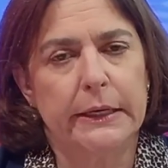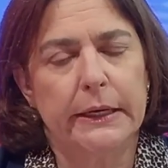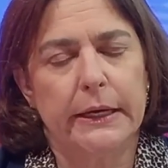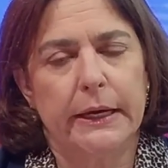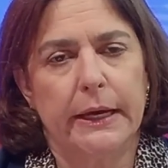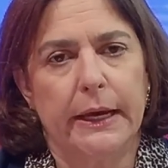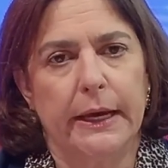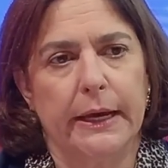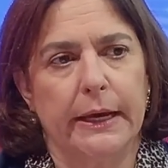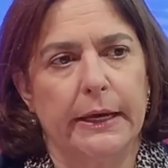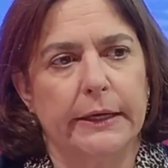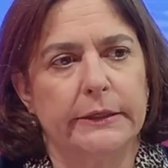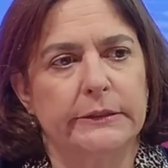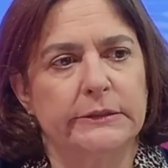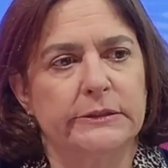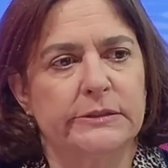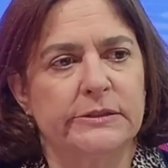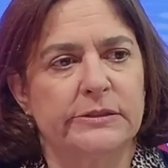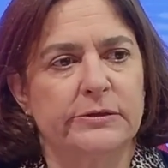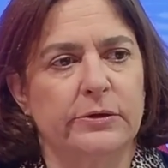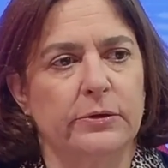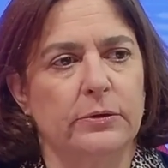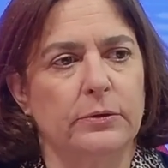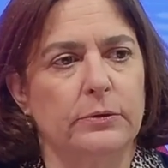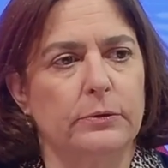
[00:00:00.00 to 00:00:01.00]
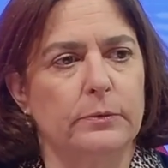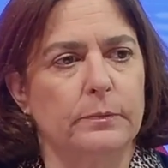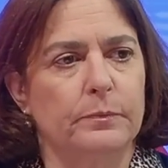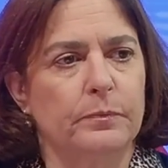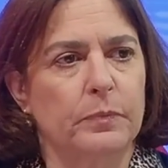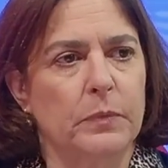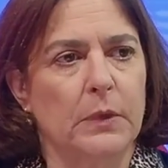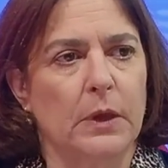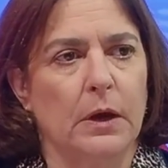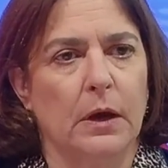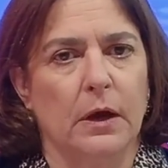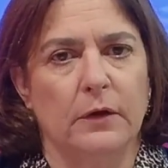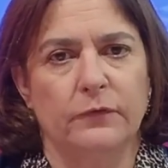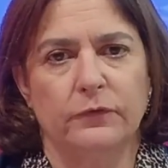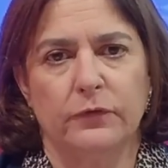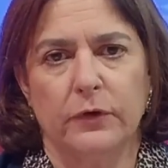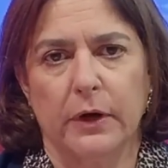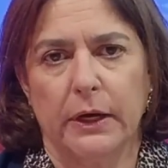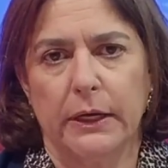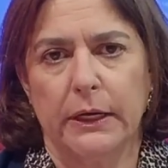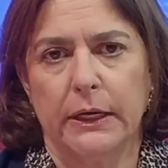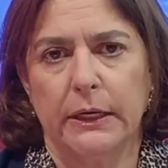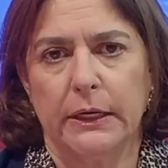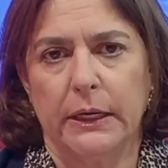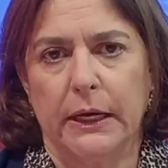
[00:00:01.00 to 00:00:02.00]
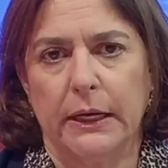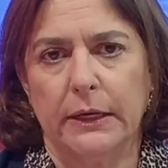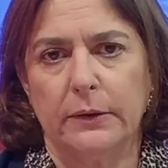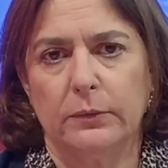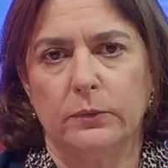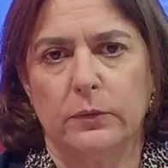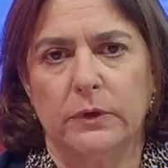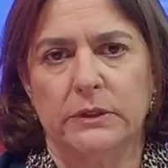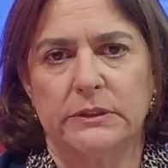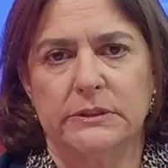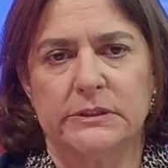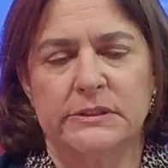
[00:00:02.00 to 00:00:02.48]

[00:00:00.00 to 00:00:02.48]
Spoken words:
And so on Friday night, when